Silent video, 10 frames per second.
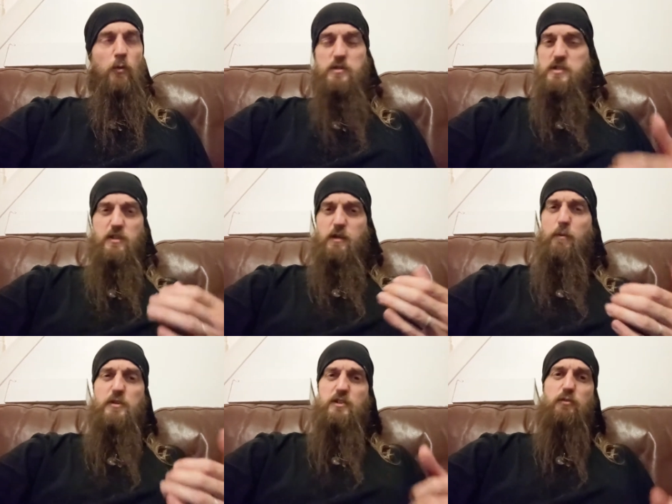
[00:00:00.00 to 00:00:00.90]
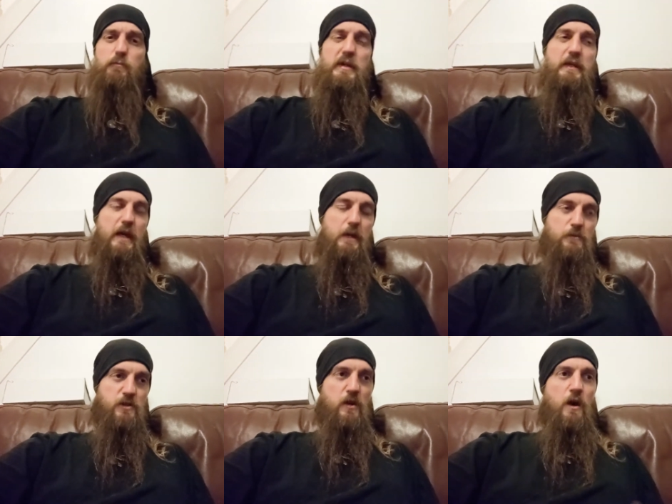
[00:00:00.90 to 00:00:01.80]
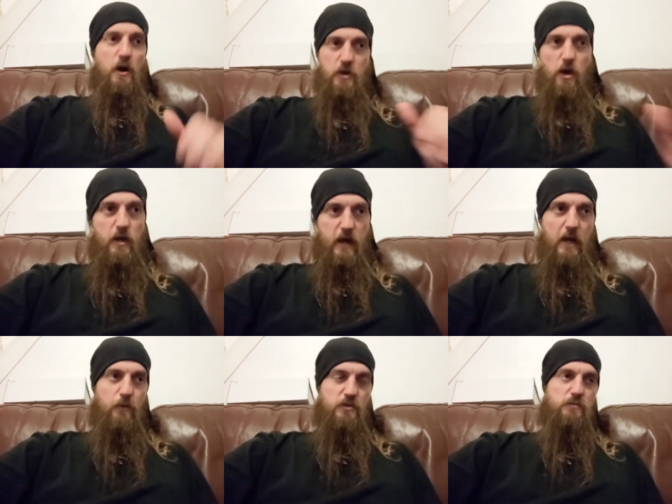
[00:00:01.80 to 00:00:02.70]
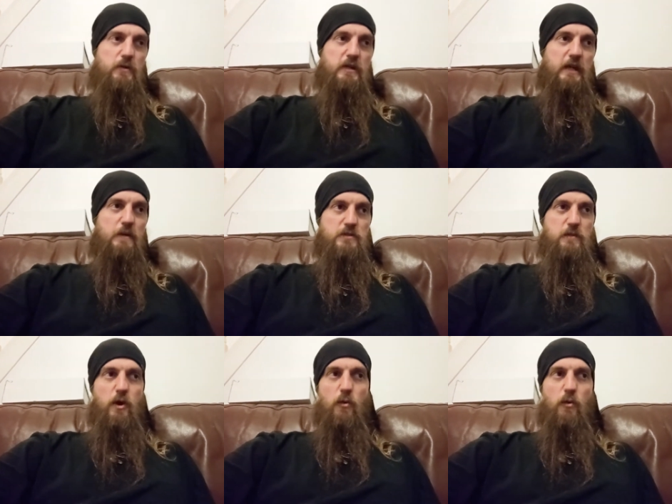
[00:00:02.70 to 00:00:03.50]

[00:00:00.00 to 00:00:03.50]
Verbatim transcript: Which is like a bunch of little mini games. I'd heard it had a bunch of mini games in it,